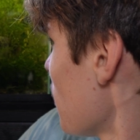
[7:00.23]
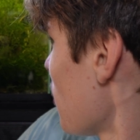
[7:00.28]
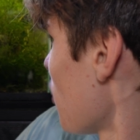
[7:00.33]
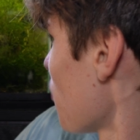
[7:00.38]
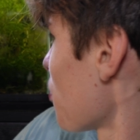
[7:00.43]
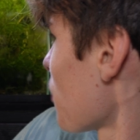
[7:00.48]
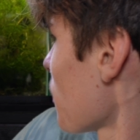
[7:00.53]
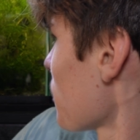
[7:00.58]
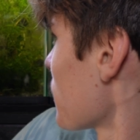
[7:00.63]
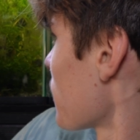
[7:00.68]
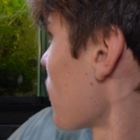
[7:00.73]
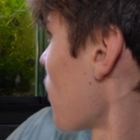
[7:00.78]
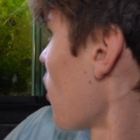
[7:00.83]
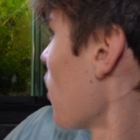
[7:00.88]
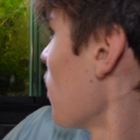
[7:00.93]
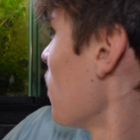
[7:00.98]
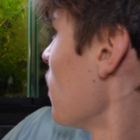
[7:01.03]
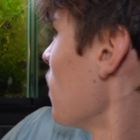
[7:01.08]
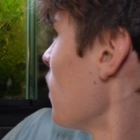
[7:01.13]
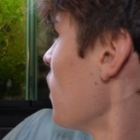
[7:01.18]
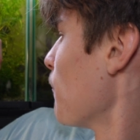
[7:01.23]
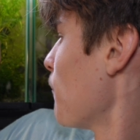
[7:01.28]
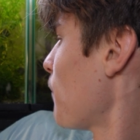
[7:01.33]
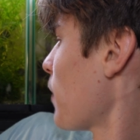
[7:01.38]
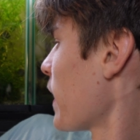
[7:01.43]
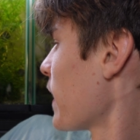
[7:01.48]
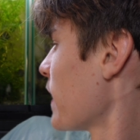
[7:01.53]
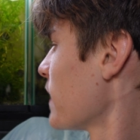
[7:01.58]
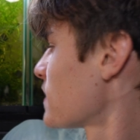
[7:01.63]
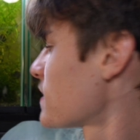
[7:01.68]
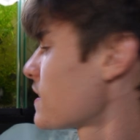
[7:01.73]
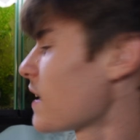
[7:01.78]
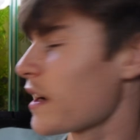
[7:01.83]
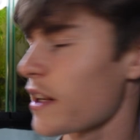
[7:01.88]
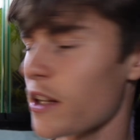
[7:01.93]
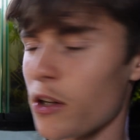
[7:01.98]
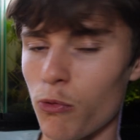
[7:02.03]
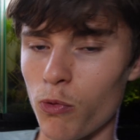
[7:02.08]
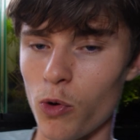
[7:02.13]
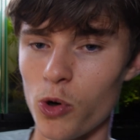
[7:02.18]
oh probably not, but it is
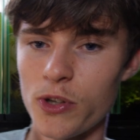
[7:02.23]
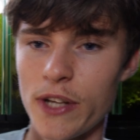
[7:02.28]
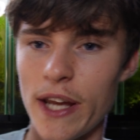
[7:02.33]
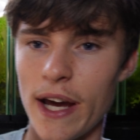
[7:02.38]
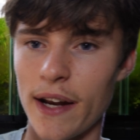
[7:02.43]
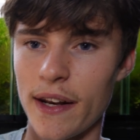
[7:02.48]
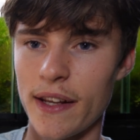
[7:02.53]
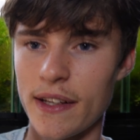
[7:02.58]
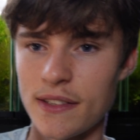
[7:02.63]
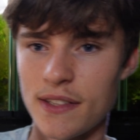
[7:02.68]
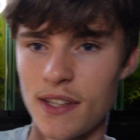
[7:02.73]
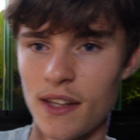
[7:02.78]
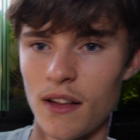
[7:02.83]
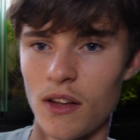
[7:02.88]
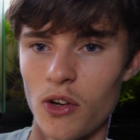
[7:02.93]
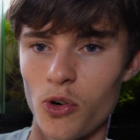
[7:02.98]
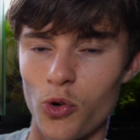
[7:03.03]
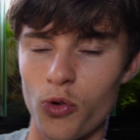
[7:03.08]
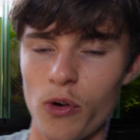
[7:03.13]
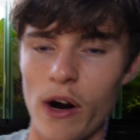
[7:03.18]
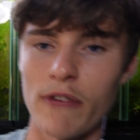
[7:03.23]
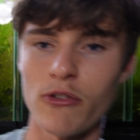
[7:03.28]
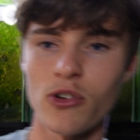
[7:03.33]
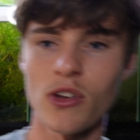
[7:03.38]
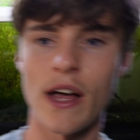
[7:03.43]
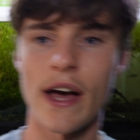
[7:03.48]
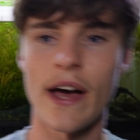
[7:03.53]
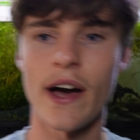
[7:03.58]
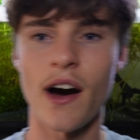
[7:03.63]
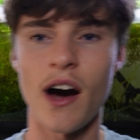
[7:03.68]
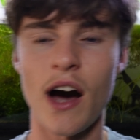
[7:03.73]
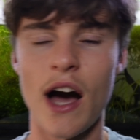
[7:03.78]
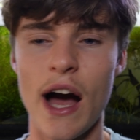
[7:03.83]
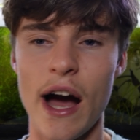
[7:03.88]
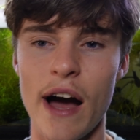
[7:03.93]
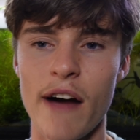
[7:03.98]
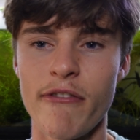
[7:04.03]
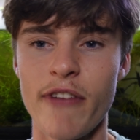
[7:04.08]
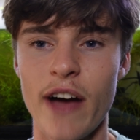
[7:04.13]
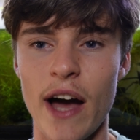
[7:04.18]
starting to root down into the little gravel layer I
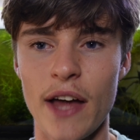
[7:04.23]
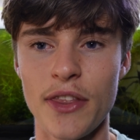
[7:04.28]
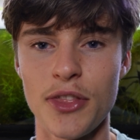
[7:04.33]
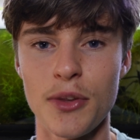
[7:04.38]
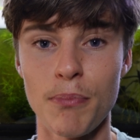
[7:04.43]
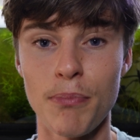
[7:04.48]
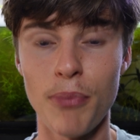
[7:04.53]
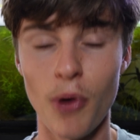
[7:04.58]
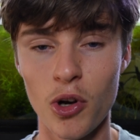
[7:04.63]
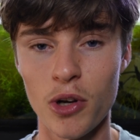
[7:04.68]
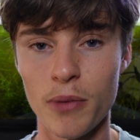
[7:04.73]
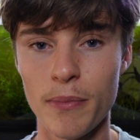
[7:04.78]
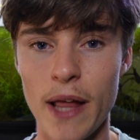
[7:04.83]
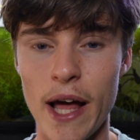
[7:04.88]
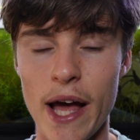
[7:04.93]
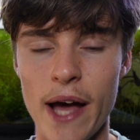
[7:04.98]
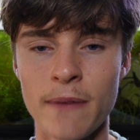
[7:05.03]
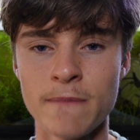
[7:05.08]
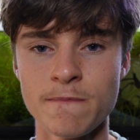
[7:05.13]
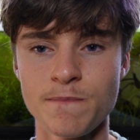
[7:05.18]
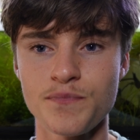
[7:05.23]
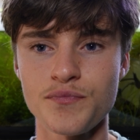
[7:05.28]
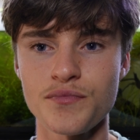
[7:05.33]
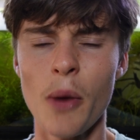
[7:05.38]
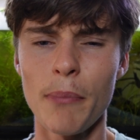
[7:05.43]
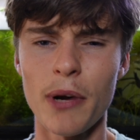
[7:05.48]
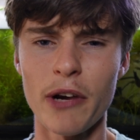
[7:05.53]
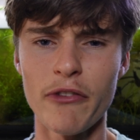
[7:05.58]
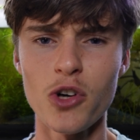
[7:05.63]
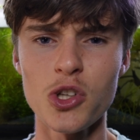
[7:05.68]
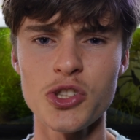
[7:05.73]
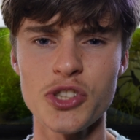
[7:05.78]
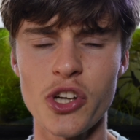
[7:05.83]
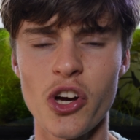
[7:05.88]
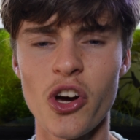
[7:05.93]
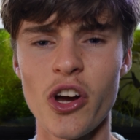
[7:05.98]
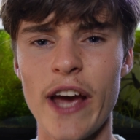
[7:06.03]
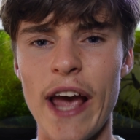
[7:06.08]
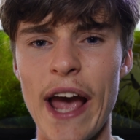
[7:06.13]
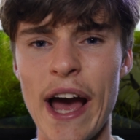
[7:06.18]
have at the bottom there. But I've also
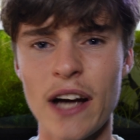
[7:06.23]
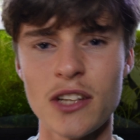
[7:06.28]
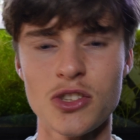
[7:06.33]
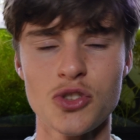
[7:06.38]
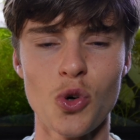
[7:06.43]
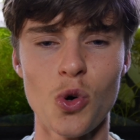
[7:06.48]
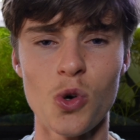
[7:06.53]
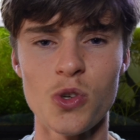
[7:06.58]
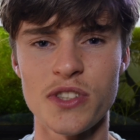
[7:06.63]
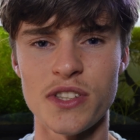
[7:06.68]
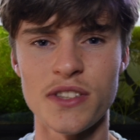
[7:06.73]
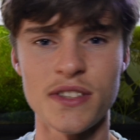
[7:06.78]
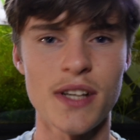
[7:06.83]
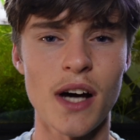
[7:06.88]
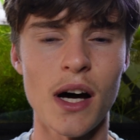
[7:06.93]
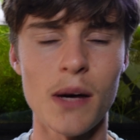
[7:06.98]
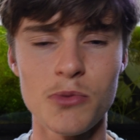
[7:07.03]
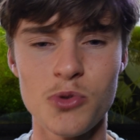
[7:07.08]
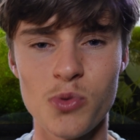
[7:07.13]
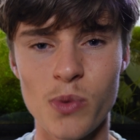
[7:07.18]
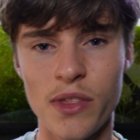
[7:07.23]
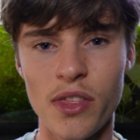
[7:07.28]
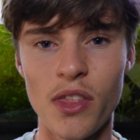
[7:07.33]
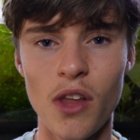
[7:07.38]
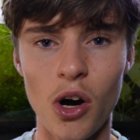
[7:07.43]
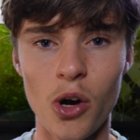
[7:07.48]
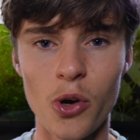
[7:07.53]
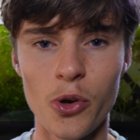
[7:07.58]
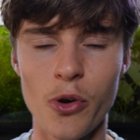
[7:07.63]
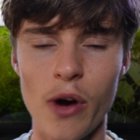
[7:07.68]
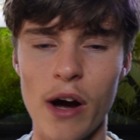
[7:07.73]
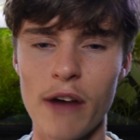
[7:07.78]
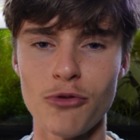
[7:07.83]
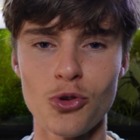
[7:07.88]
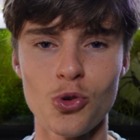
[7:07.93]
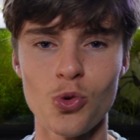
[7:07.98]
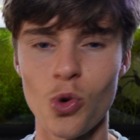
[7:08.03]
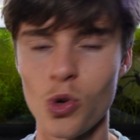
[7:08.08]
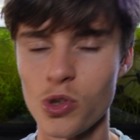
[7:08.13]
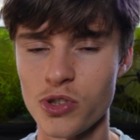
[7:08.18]
got it outdoors in tubs with no
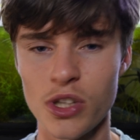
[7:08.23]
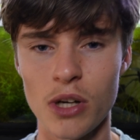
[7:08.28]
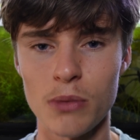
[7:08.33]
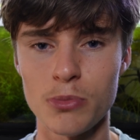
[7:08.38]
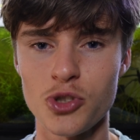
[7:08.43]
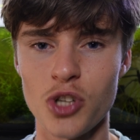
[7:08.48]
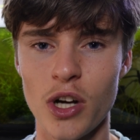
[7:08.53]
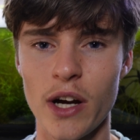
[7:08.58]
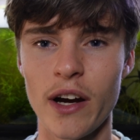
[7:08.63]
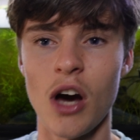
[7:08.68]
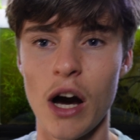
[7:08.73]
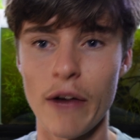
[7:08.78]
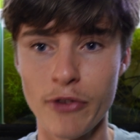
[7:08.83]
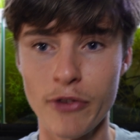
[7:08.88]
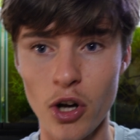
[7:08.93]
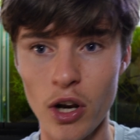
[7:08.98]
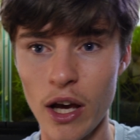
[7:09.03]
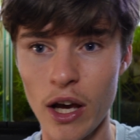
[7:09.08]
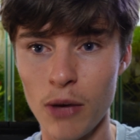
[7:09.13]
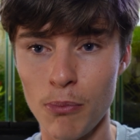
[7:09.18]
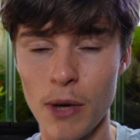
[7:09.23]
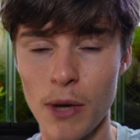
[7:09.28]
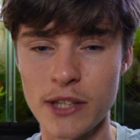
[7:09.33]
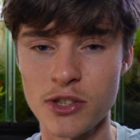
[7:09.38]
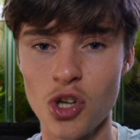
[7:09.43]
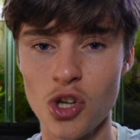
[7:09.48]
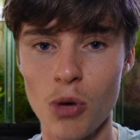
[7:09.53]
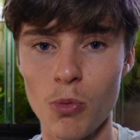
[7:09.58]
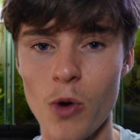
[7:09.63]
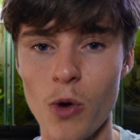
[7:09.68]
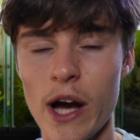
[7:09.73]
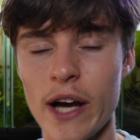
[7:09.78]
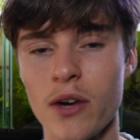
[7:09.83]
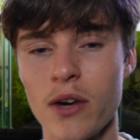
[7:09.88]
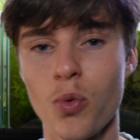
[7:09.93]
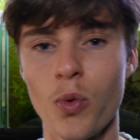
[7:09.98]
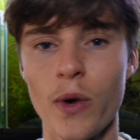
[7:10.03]
gravel or substrate. I've got it on my top rack